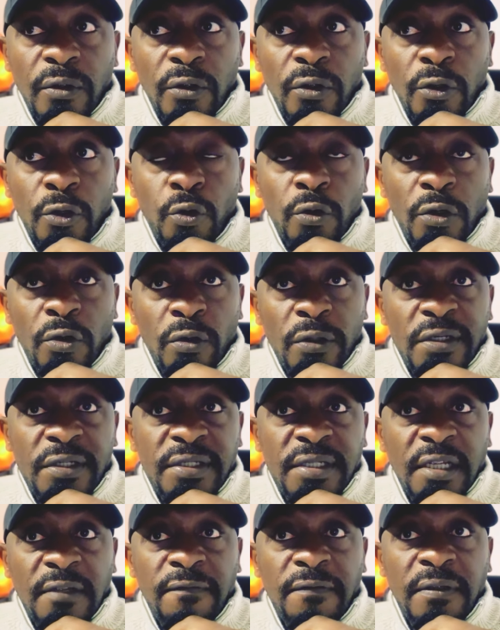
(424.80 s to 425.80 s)
You are not
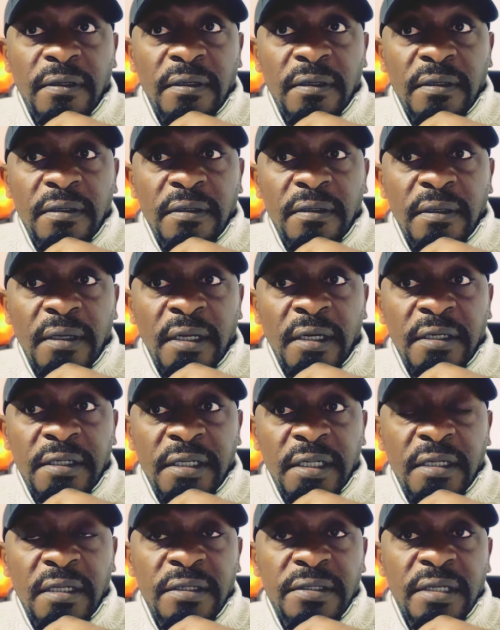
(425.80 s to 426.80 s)
saving and
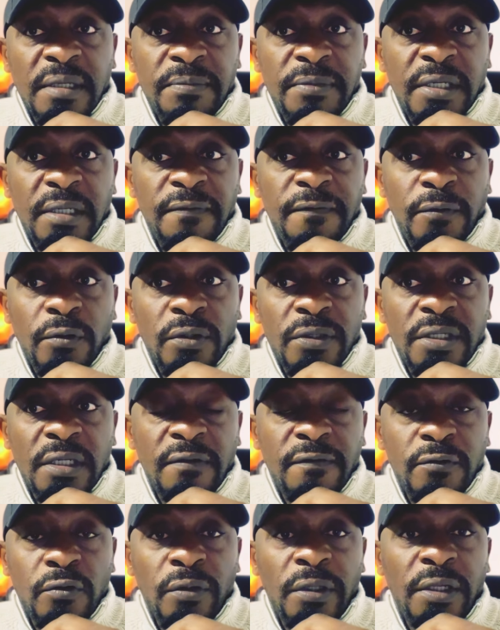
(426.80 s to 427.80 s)
taking some time for
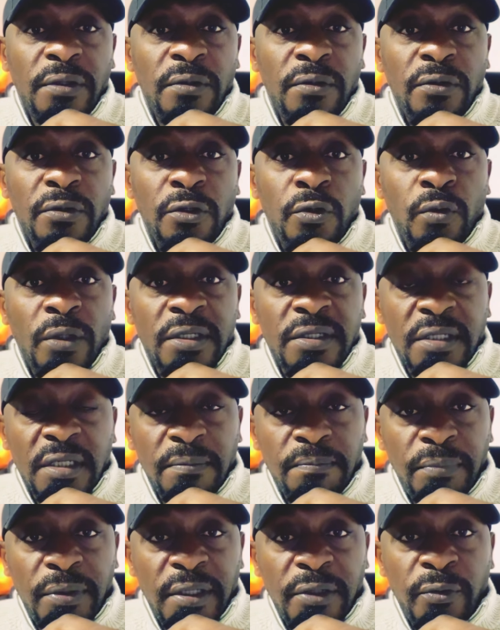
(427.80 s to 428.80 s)
yourself to heal. You are
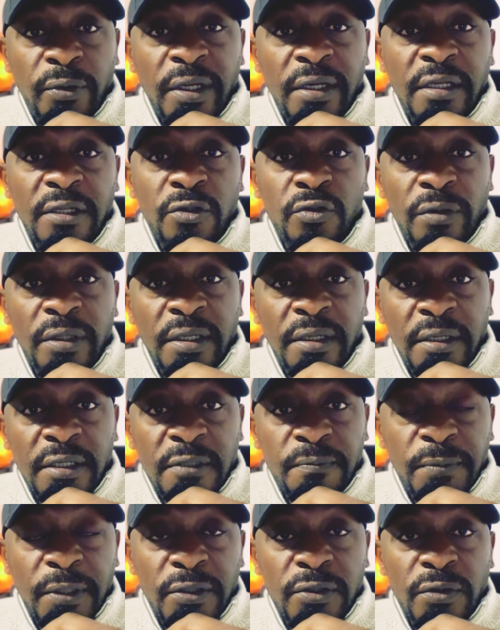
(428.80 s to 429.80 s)
simply running to the
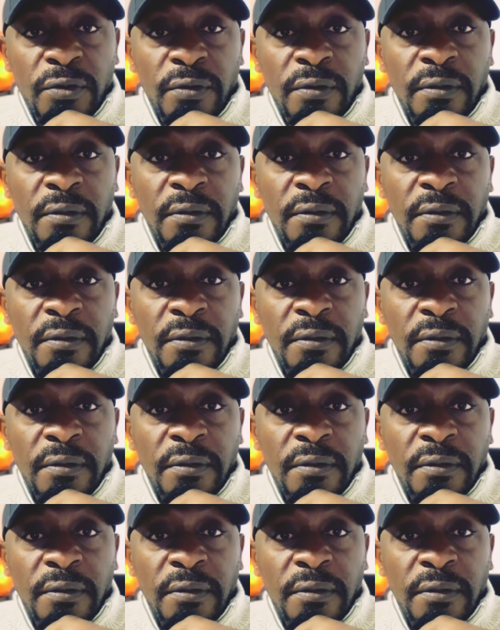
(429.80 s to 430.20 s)
next person